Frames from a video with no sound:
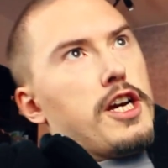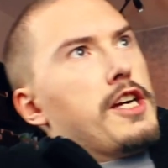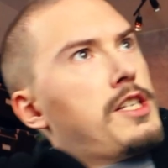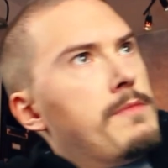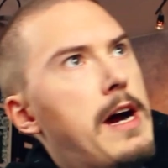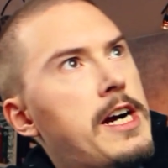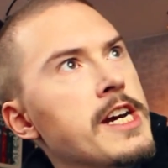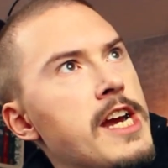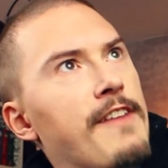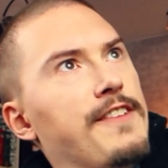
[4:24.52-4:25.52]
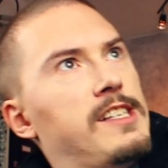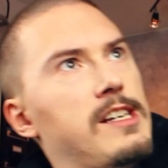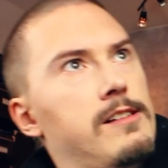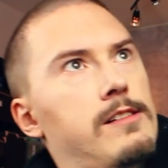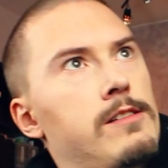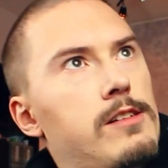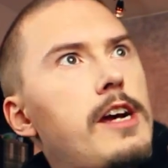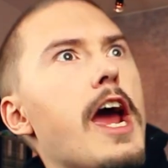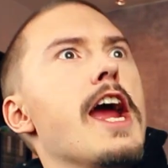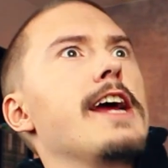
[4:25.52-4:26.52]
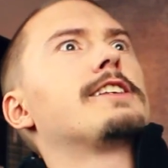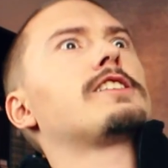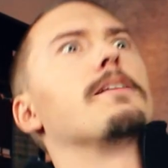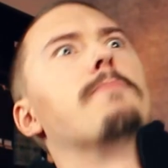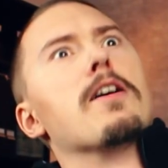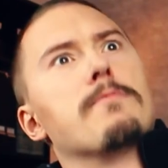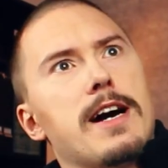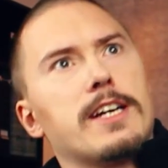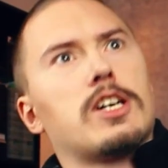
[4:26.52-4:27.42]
is magnificent. Gaze upon my